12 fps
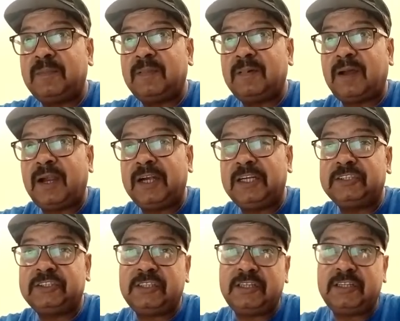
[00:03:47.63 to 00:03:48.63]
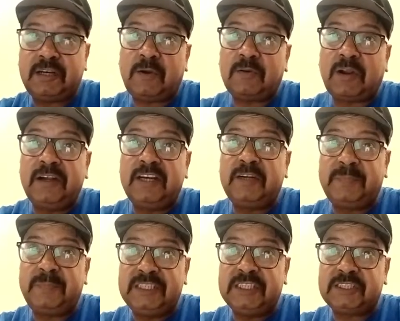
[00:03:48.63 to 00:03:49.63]
at least near about 100
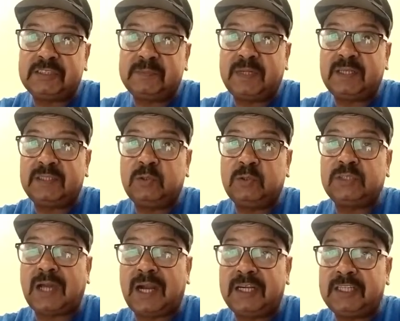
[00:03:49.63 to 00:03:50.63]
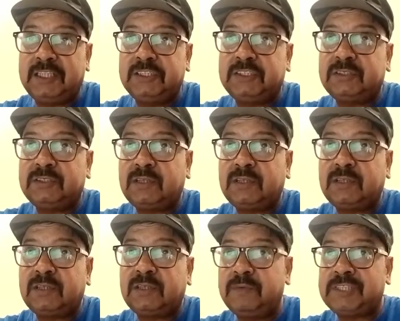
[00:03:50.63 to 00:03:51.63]
pages. But those articles
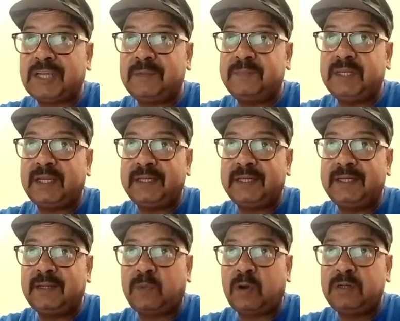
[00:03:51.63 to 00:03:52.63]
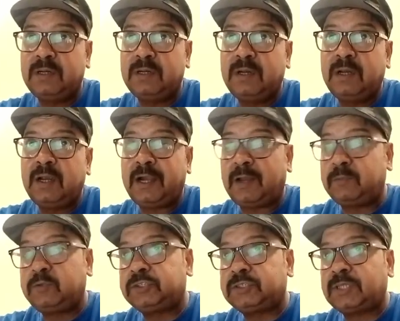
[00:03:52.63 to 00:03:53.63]
which have been agreed upon, and of
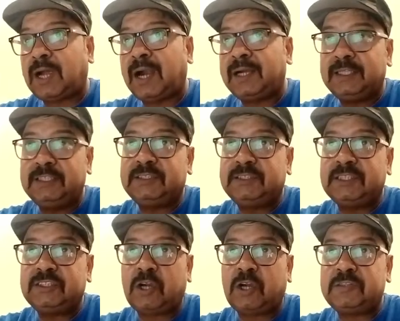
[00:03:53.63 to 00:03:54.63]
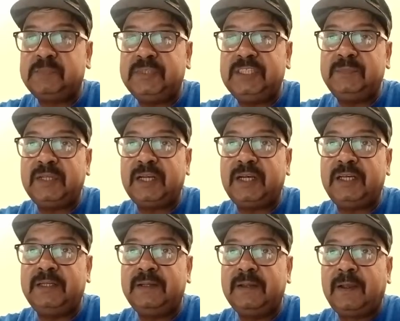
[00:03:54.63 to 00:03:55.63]
course, articles does not mean
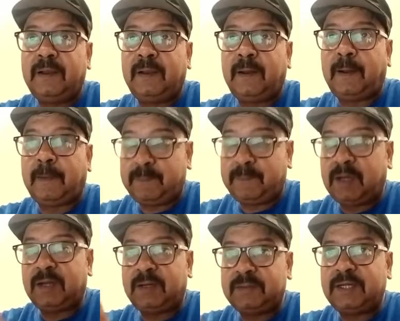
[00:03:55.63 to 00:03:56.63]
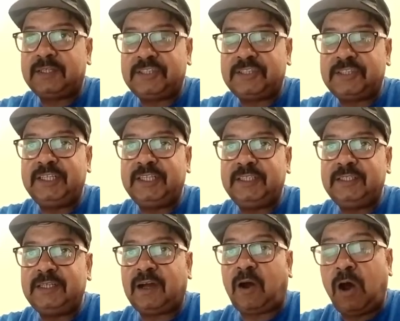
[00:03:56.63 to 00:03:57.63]
merely the treaty,
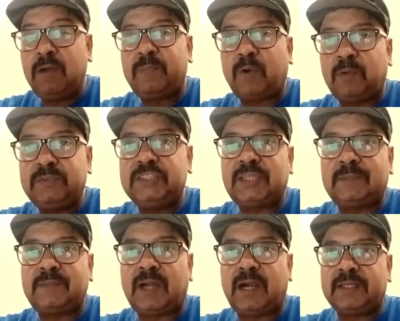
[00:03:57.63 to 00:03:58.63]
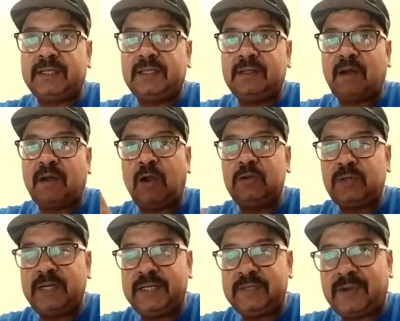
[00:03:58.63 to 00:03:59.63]
all provisions of the article, all
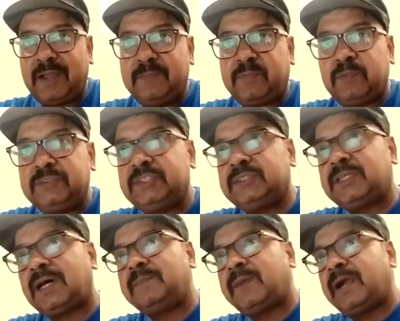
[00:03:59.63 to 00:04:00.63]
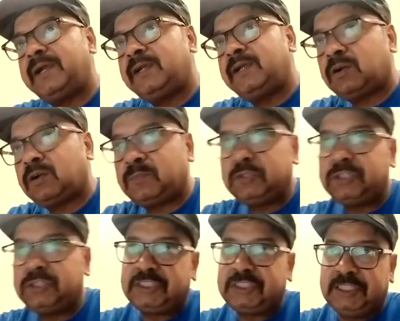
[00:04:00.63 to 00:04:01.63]
85 provisions are binding on both the
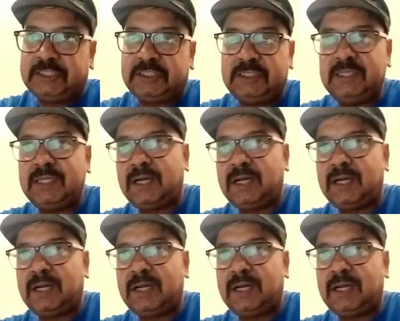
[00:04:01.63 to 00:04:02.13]
states, India